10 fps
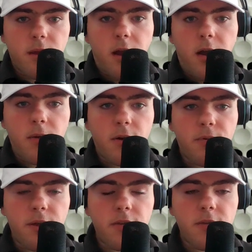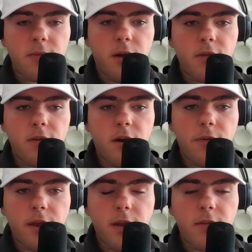her play some college
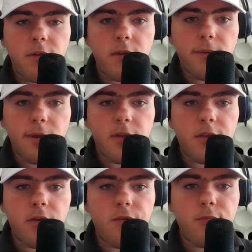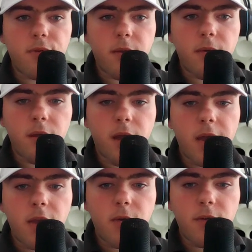golf, get into, the groove and play with
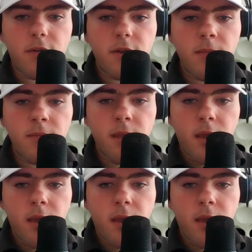at USC